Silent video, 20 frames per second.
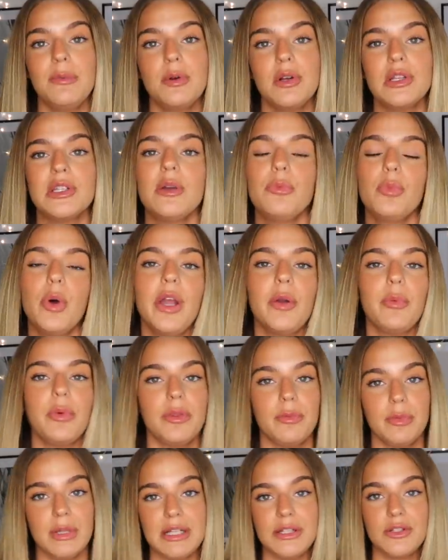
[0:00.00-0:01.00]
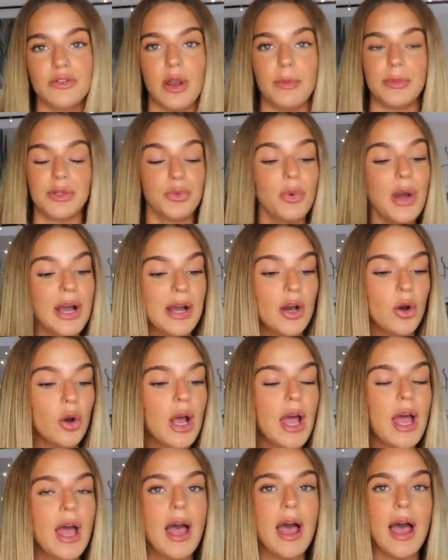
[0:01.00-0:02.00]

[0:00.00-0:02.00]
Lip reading: because I'm working with them on Instagram as well.